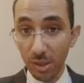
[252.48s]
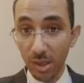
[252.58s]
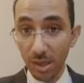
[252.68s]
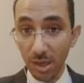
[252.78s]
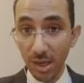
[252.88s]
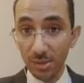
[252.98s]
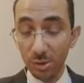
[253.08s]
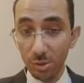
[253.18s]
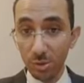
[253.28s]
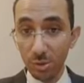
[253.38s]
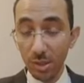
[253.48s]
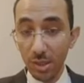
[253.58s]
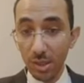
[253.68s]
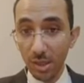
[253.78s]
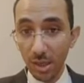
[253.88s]
working hard to
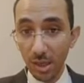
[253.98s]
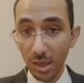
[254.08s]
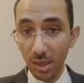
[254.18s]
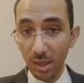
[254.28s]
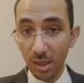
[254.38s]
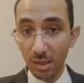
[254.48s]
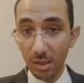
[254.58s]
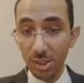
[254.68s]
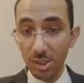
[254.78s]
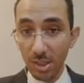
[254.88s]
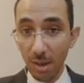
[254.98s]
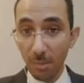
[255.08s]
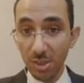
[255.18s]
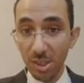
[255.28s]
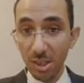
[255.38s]

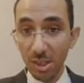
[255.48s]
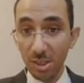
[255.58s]
establish